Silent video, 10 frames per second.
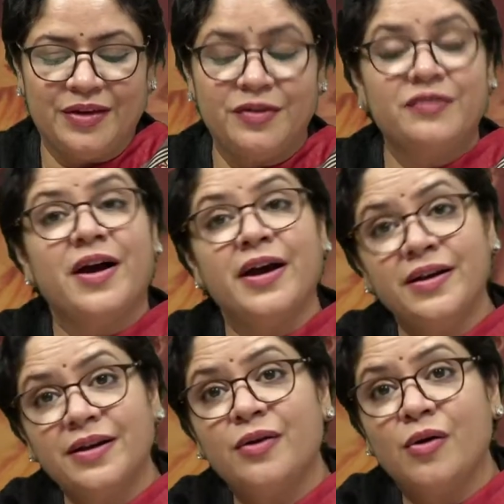We
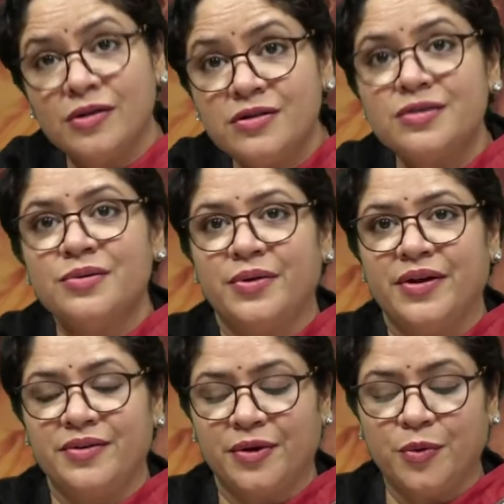find also
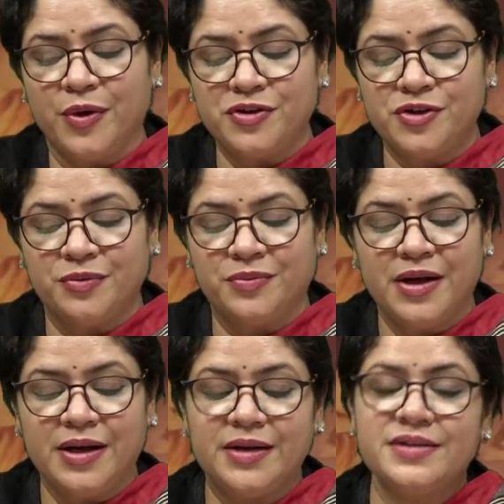in Raghuvansham
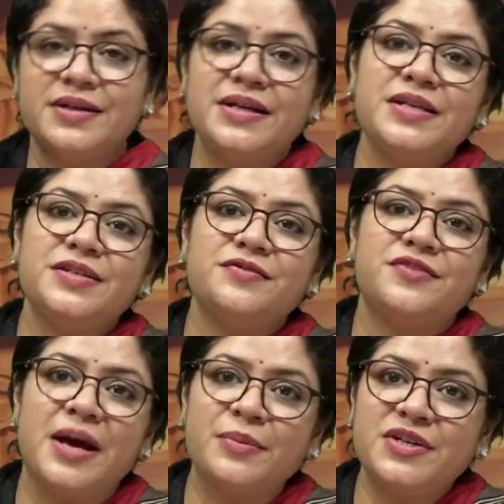a series of
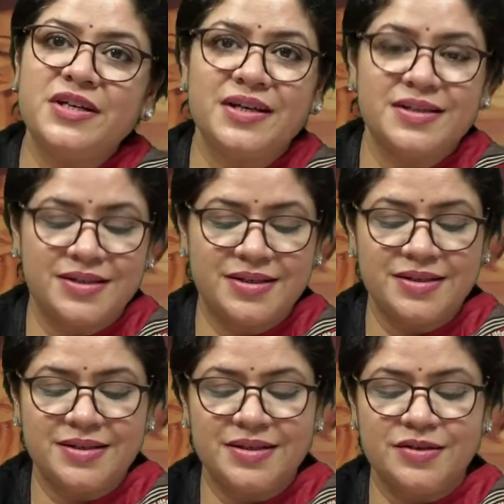dramatic
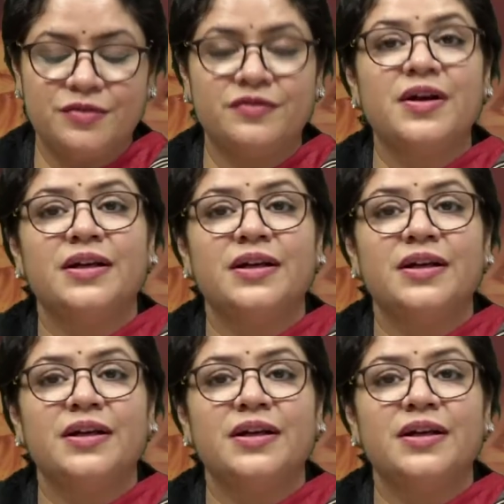instances of